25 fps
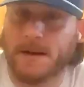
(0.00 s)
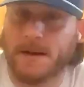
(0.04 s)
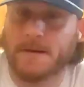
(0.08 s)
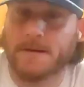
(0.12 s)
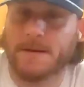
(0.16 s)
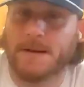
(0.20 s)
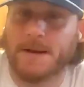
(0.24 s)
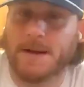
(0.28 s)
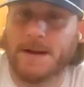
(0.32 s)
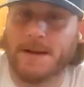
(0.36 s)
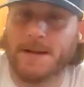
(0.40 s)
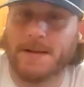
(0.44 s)

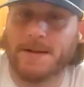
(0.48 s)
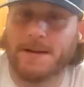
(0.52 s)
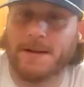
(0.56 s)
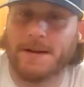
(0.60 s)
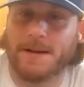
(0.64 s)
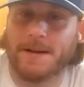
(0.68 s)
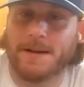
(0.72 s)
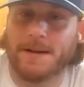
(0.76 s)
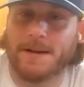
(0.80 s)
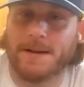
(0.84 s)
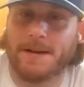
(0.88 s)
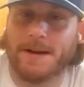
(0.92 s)

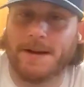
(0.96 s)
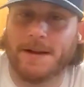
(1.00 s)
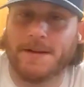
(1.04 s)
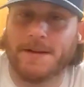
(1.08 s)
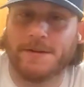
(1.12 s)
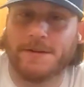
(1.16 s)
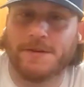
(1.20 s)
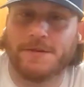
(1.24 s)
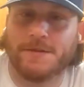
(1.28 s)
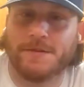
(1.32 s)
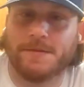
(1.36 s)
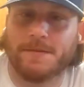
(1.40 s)
I
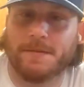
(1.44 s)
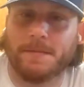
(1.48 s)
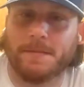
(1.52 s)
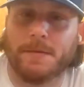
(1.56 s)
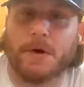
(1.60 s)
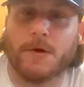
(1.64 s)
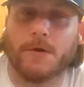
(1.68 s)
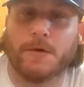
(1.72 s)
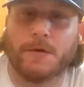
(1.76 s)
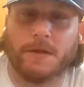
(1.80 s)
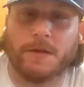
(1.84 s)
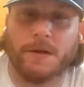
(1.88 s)
use
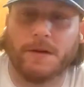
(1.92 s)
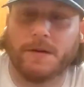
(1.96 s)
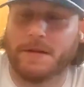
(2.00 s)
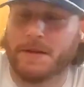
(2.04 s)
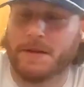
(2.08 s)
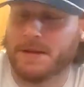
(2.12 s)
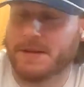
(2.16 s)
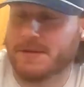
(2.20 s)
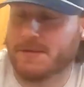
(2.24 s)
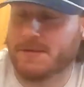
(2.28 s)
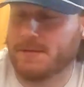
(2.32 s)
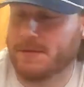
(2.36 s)
both
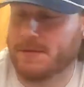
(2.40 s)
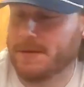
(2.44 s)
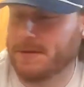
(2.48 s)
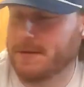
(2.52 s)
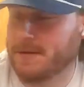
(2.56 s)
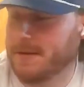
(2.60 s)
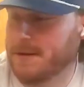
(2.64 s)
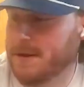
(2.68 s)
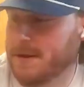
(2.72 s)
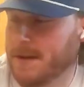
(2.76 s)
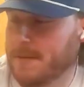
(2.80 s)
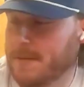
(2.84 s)
on this
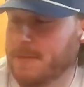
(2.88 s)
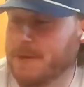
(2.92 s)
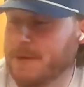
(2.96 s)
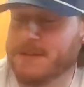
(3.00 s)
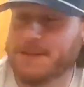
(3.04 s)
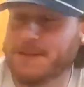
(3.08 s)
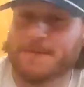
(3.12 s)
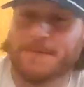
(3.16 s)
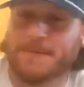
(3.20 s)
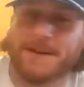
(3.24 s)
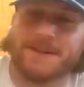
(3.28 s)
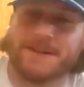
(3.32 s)
one.
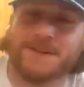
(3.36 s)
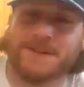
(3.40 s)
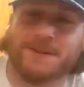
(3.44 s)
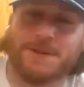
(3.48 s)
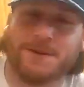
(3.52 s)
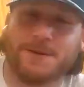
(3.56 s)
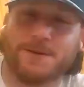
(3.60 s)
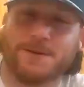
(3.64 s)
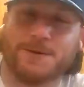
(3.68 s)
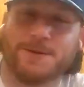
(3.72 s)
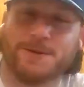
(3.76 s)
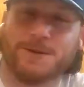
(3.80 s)
Plus, it makes it
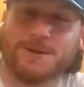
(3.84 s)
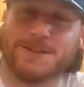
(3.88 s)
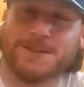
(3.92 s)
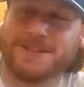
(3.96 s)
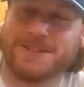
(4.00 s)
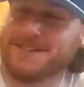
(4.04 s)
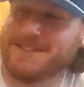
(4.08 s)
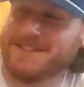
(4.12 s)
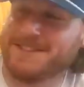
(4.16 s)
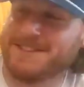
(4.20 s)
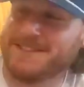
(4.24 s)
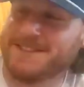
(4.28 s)
look cooler because it
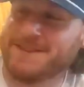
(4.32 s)
gets